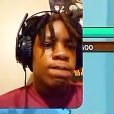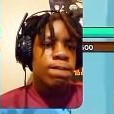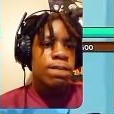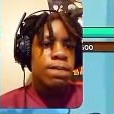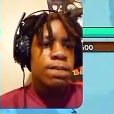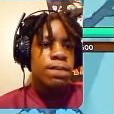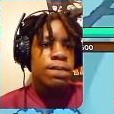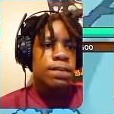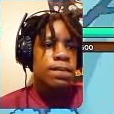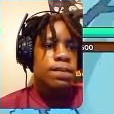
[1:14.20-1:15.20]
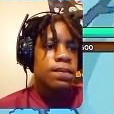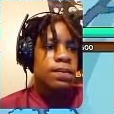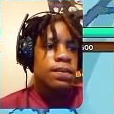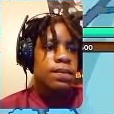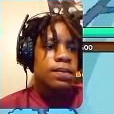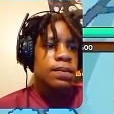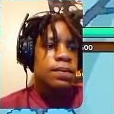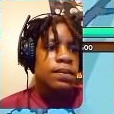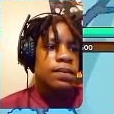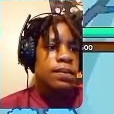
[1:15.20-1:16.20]

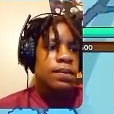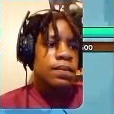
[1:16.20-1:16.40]
[no speech]